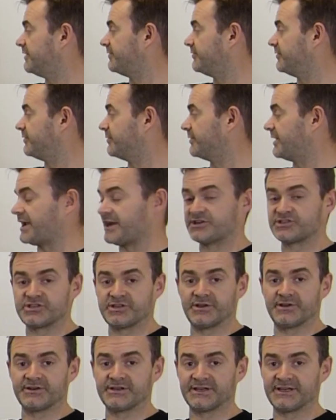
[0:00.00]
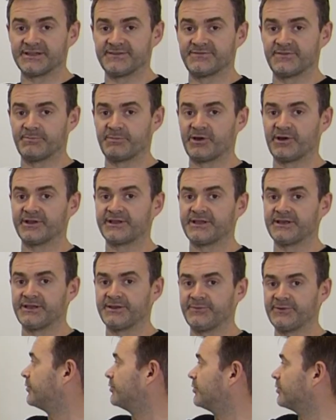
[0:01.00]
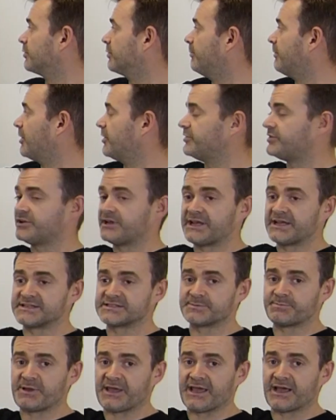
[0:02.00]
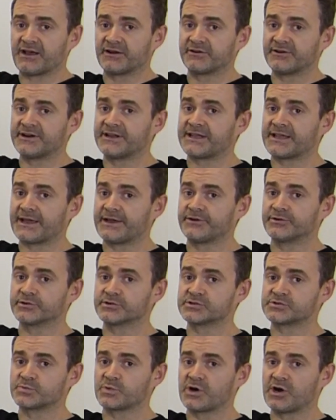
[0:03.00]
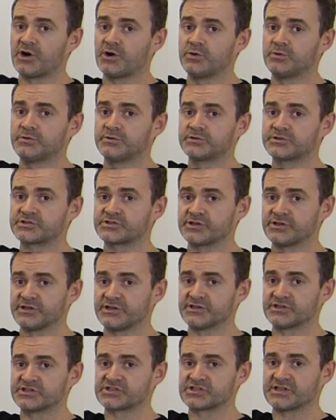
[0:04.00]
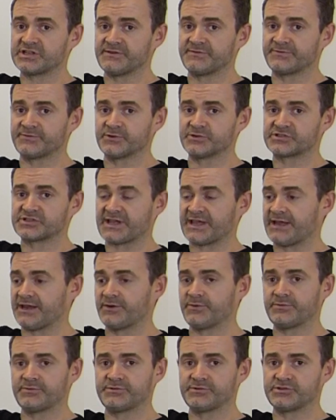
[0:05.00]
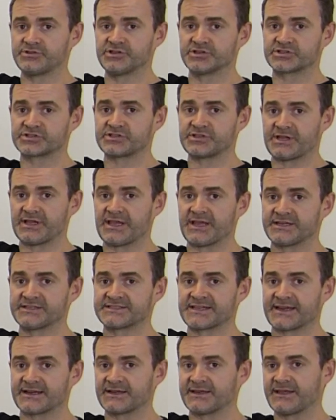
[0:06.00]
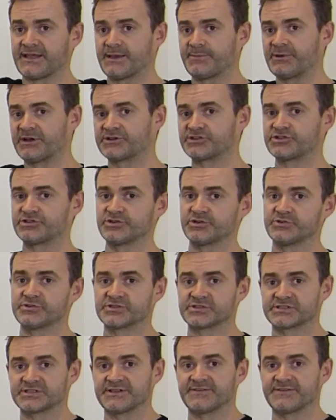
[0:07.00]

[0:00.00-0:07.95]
if you're actually going to leave the bike anywhere. It has a power indicator as well, so you can see firsthand just exactly how much juice is